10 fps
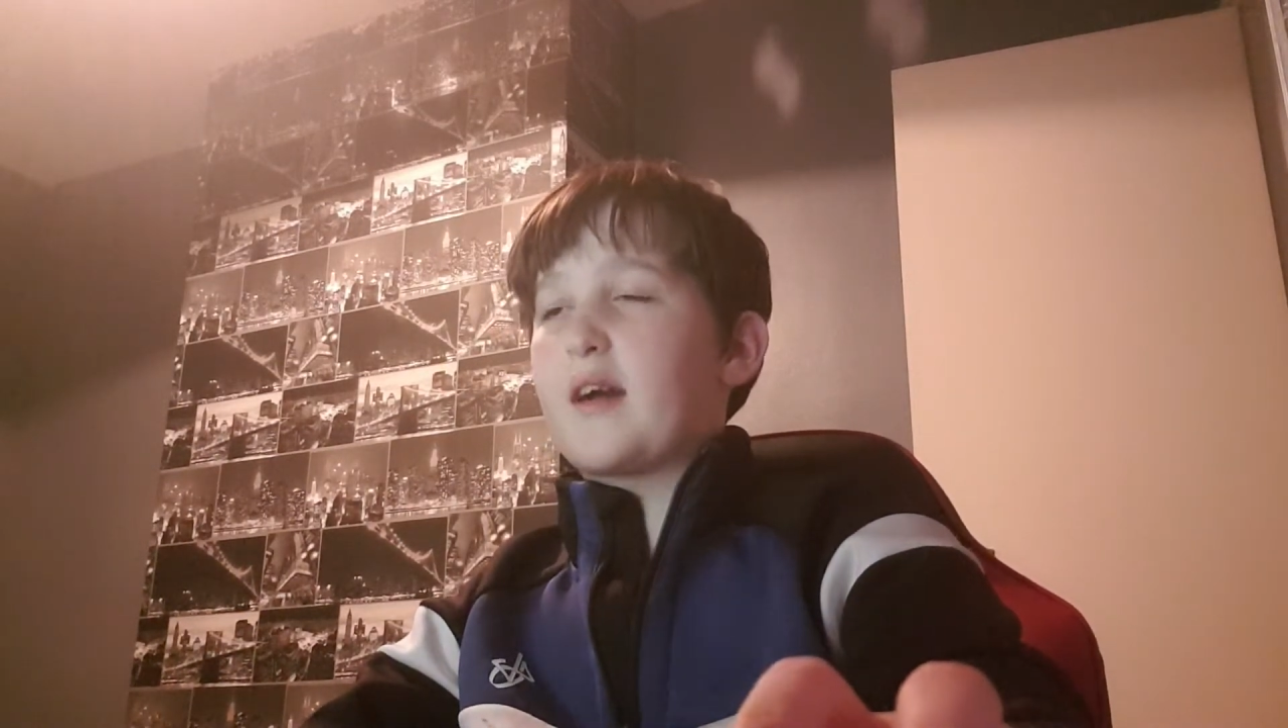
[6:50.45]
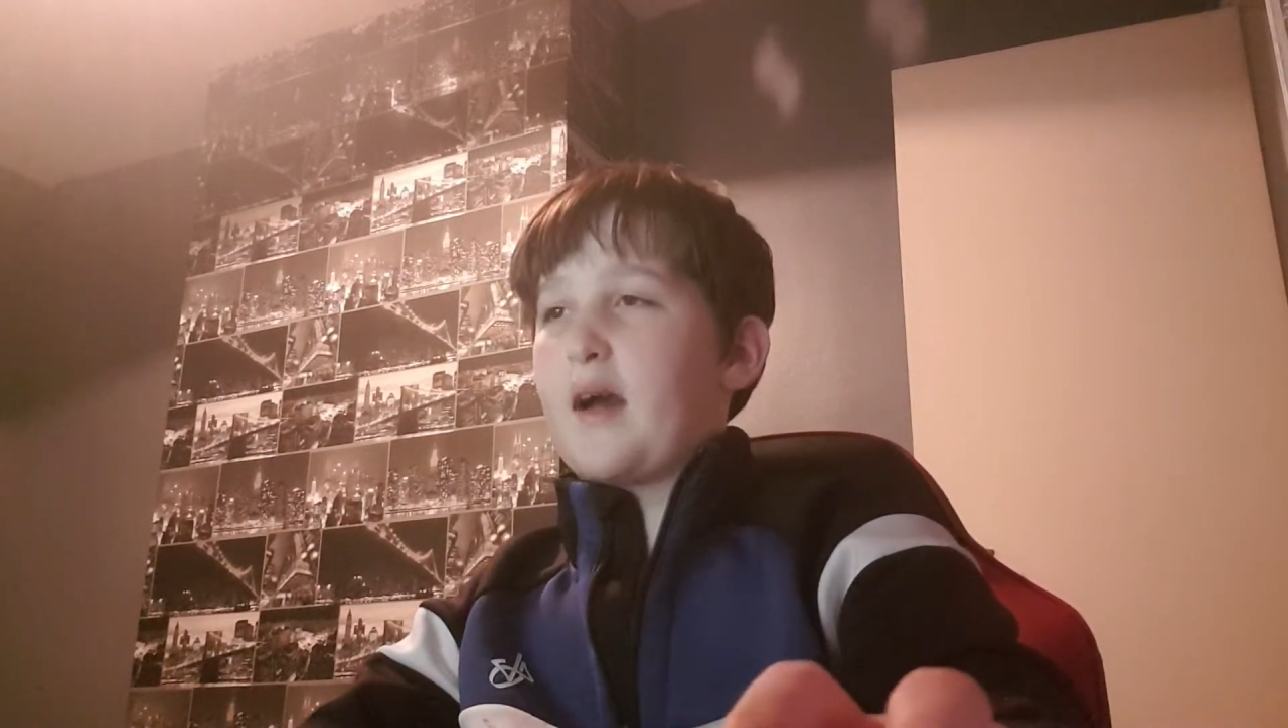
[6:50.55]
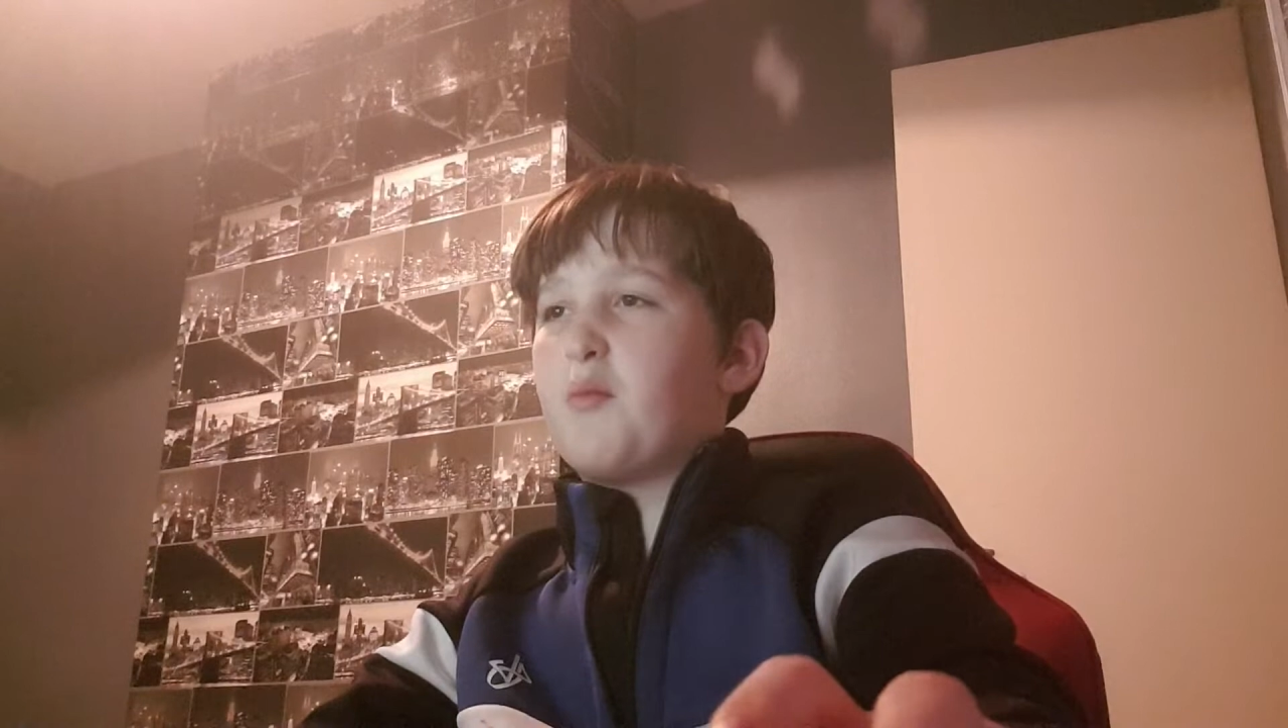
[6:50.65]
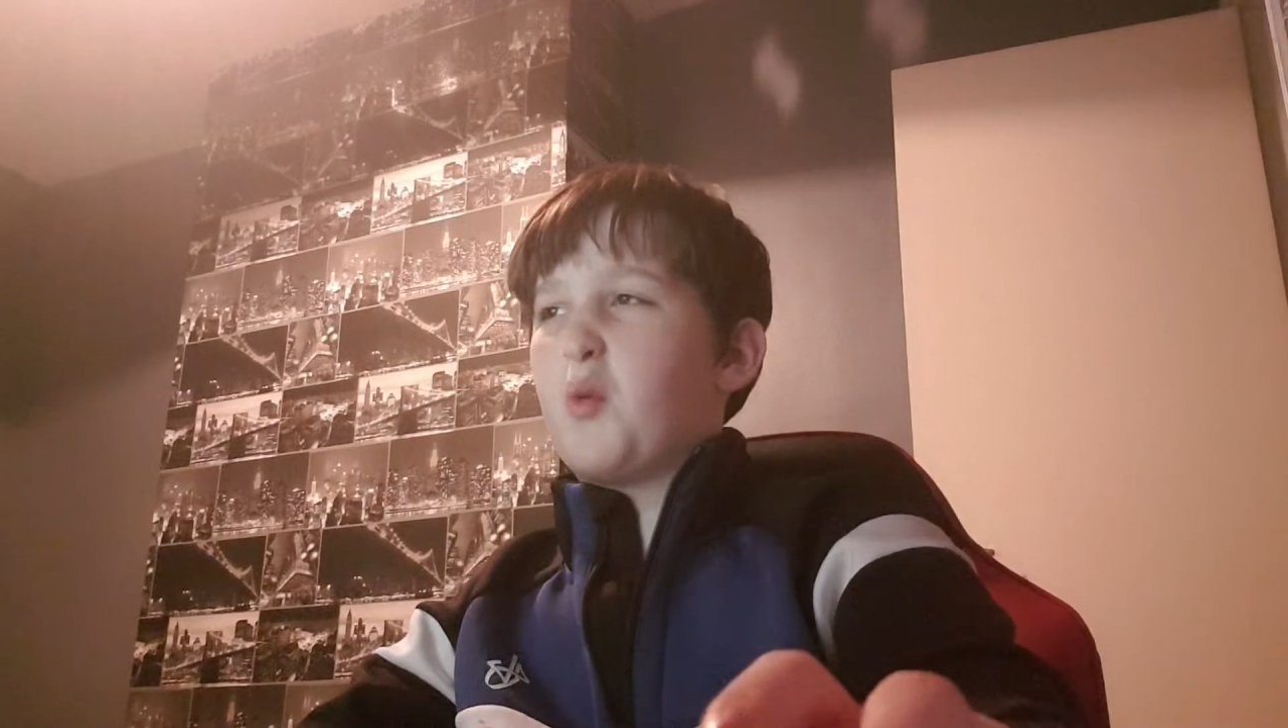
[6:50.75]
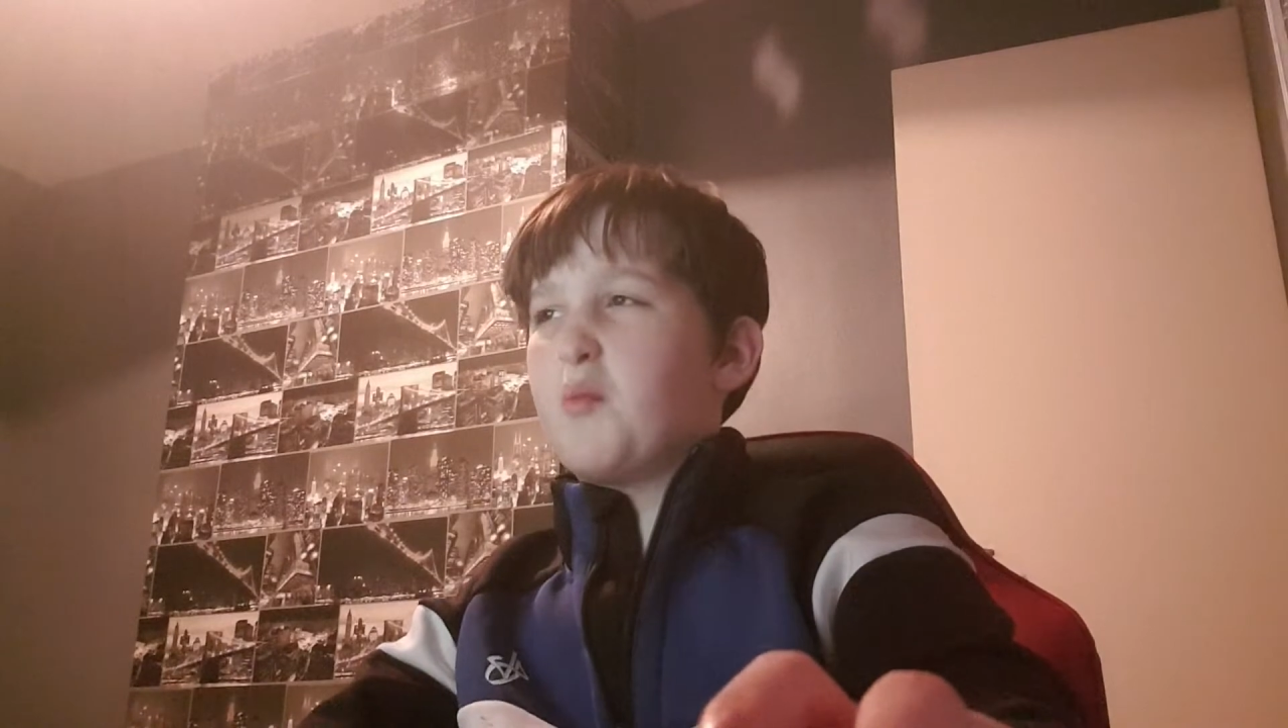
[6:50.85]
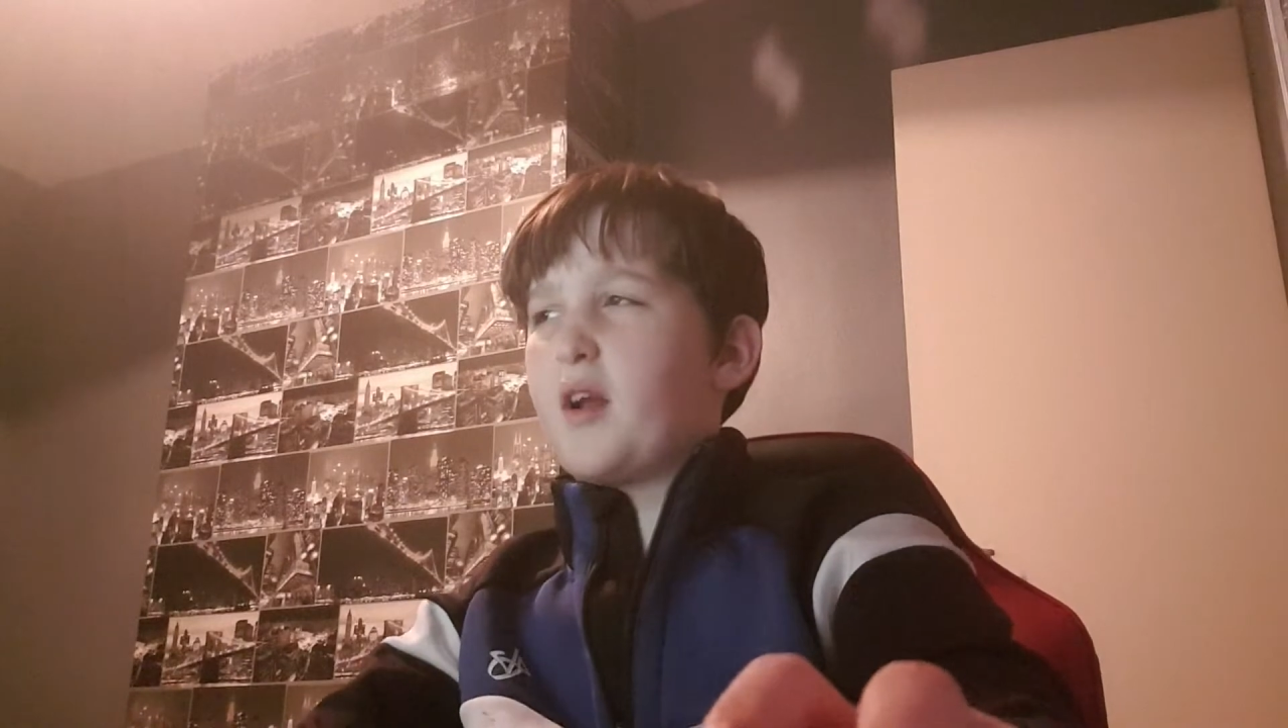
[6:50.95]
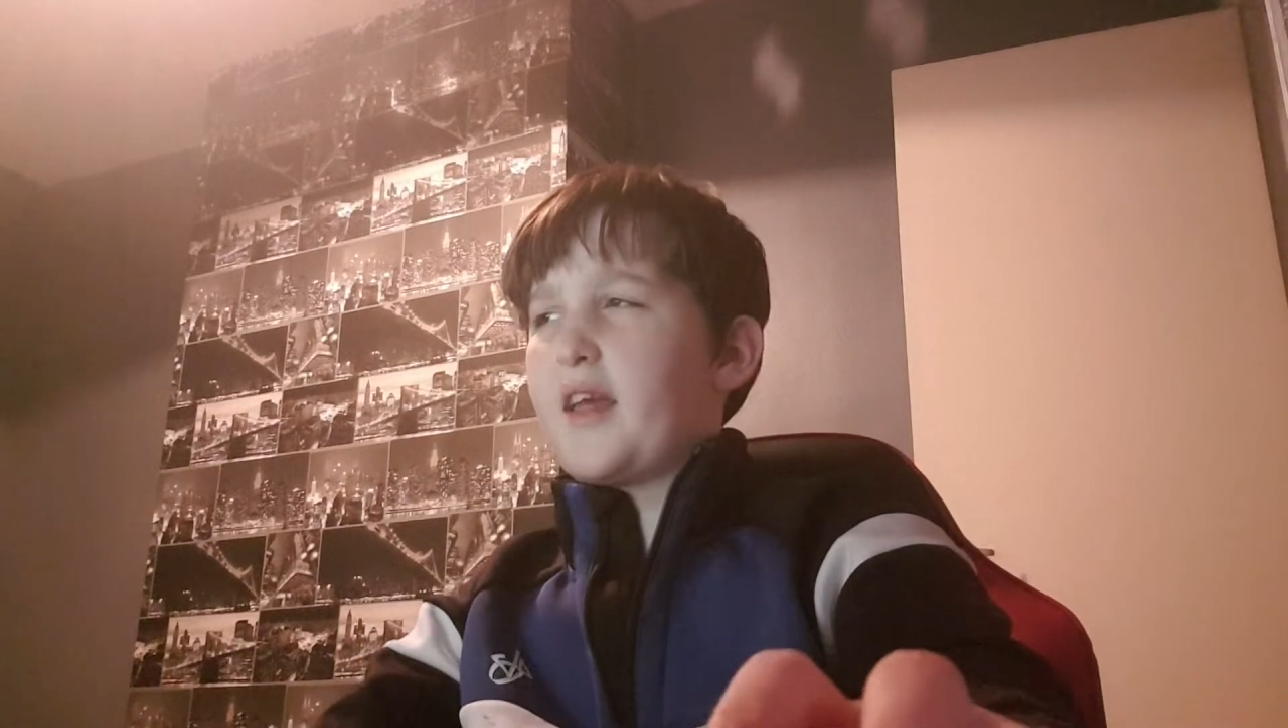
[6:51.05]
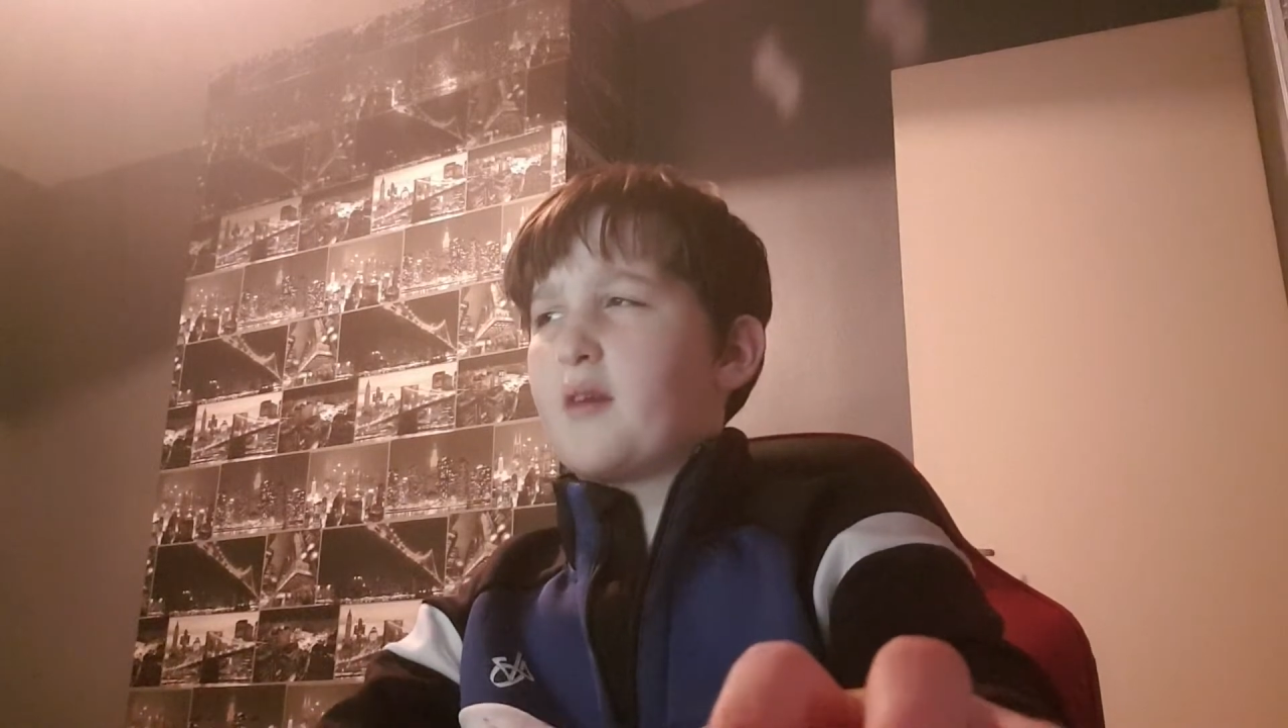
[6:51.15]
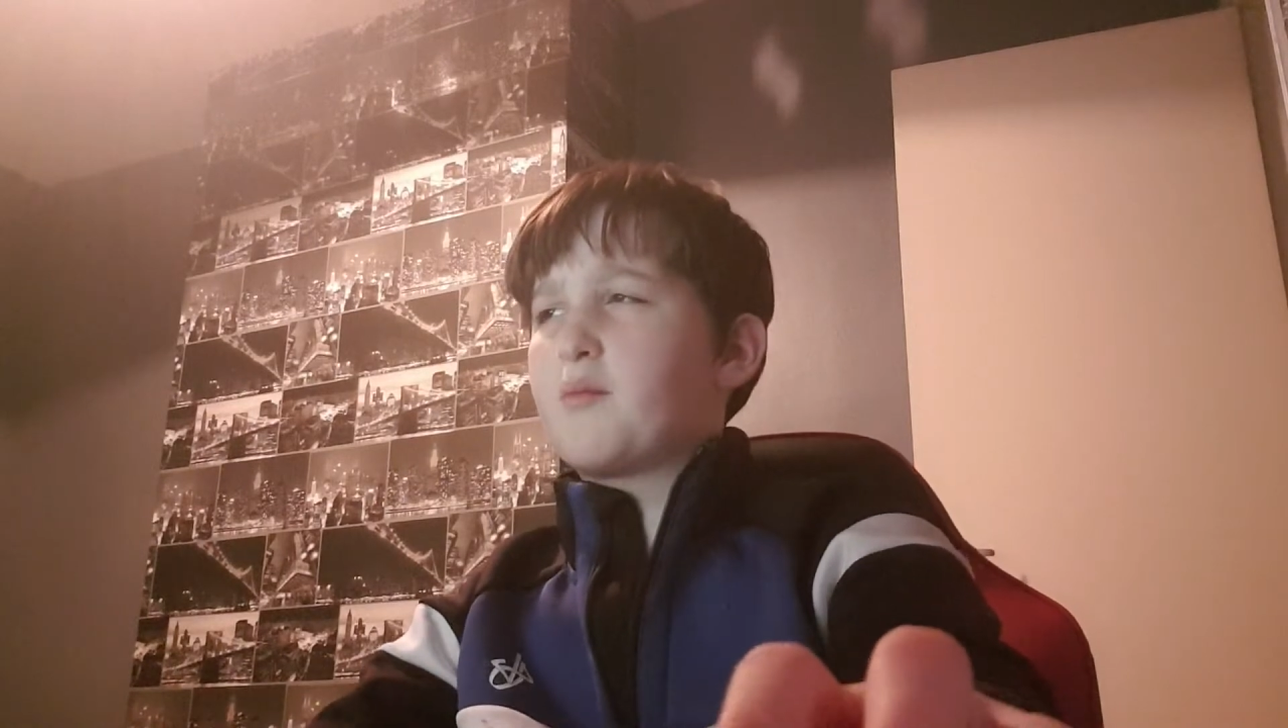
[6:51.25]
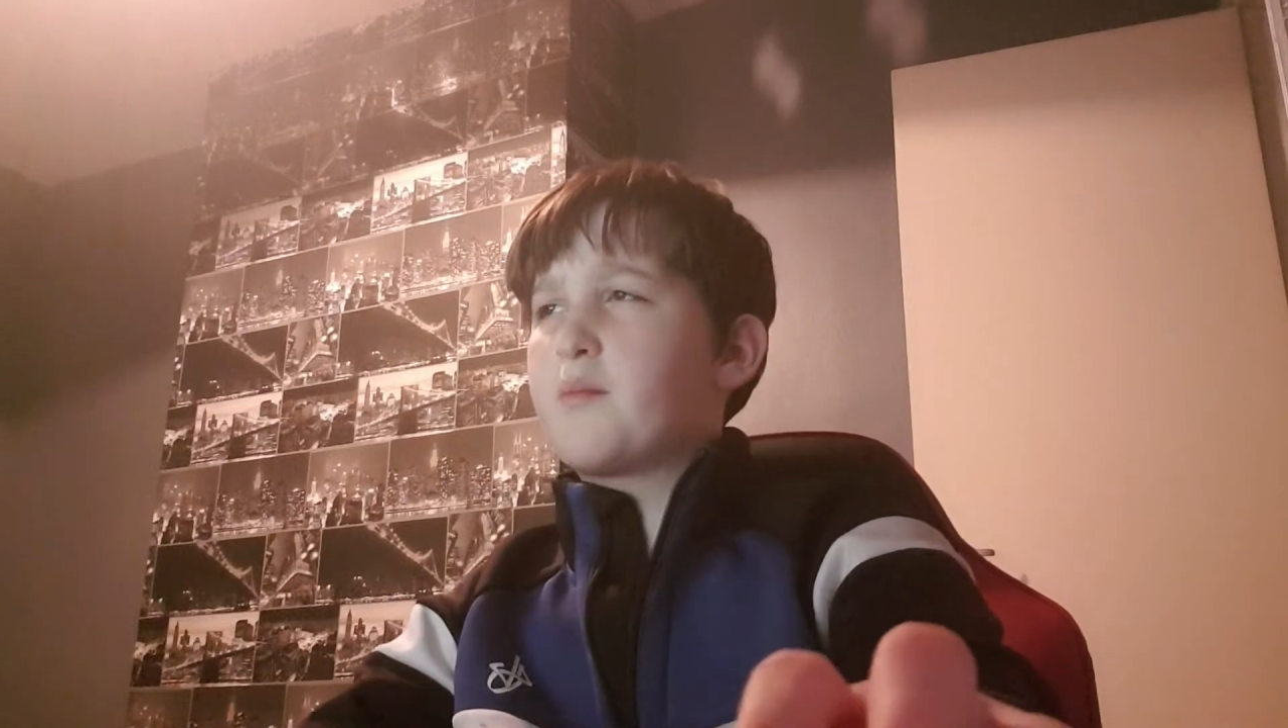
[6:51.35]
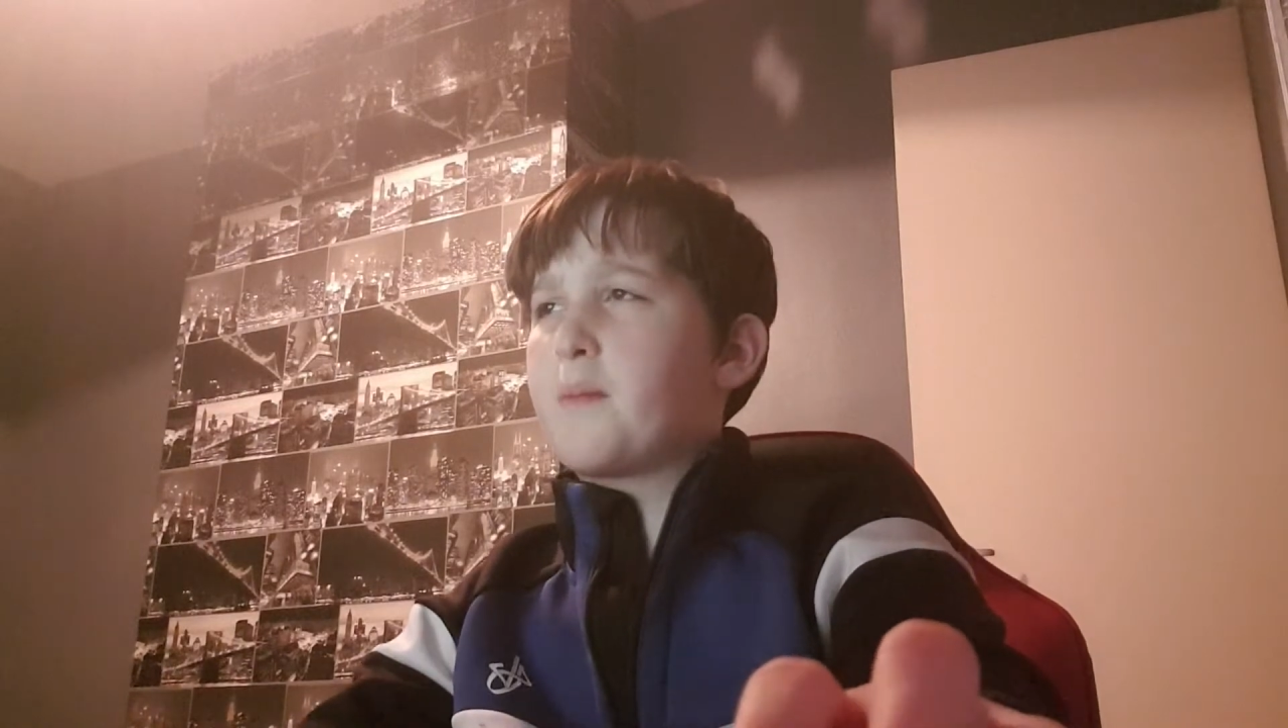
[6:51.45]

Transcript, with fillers: get more money